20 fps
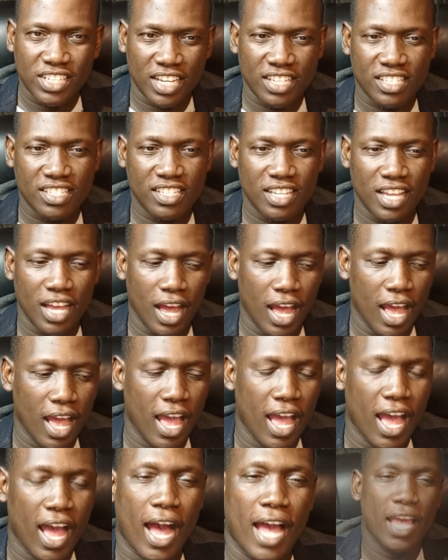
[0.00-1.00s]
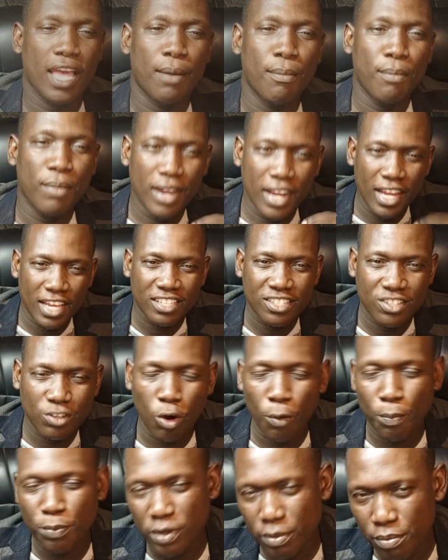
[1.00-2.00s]
as I am less
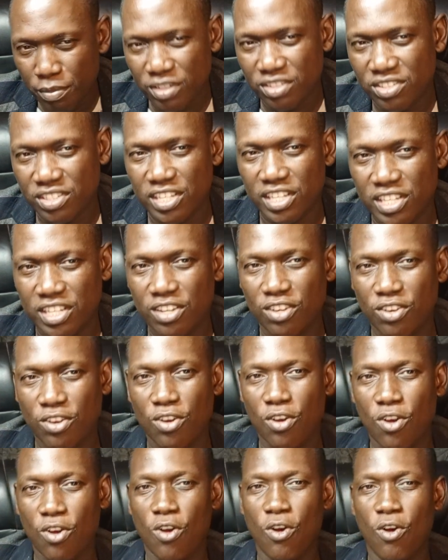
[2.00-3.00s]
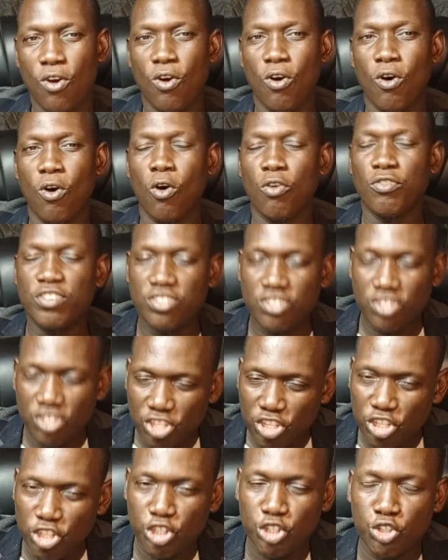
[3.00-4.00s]
optimistic on
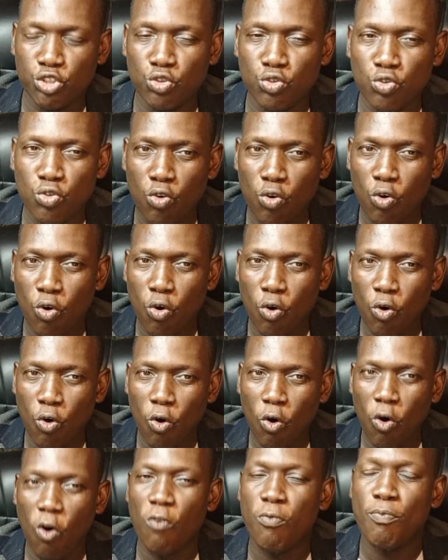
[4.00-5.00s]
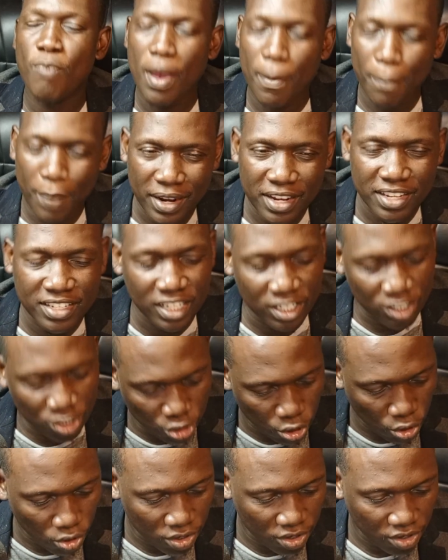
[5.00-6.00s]
this issue of bipartisan
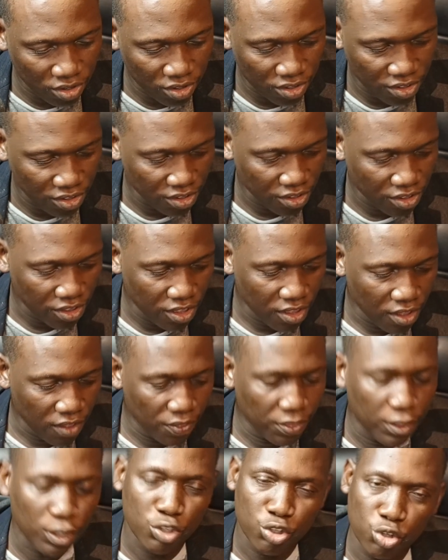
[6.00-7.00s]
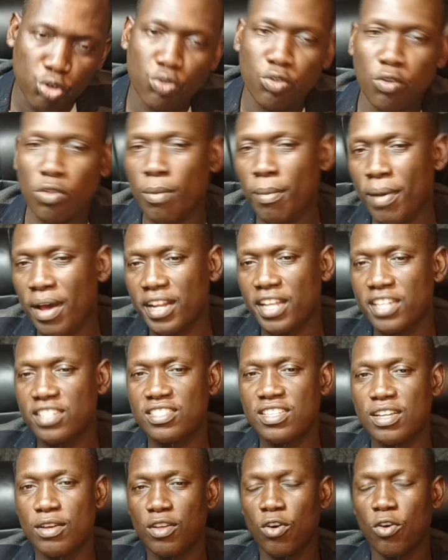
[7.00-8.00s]
talk, the truth of the matter
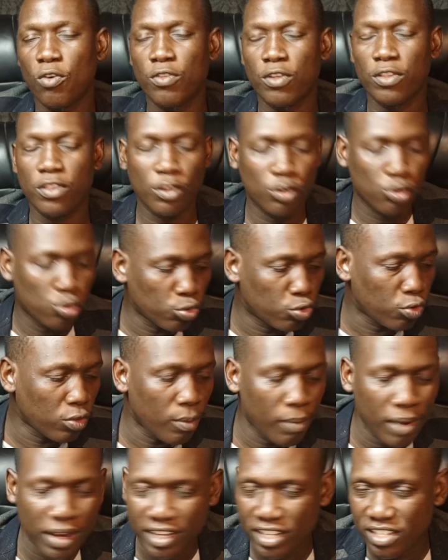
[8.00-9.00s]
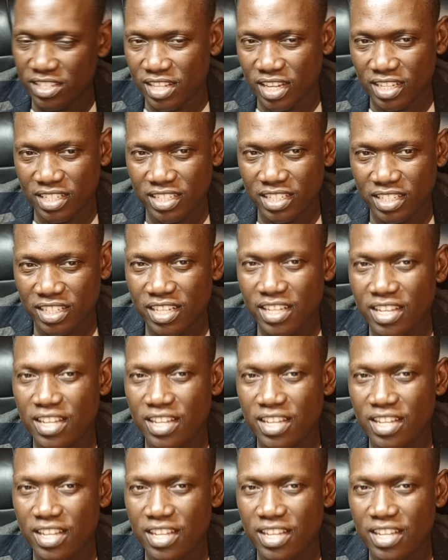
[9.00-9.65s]
is that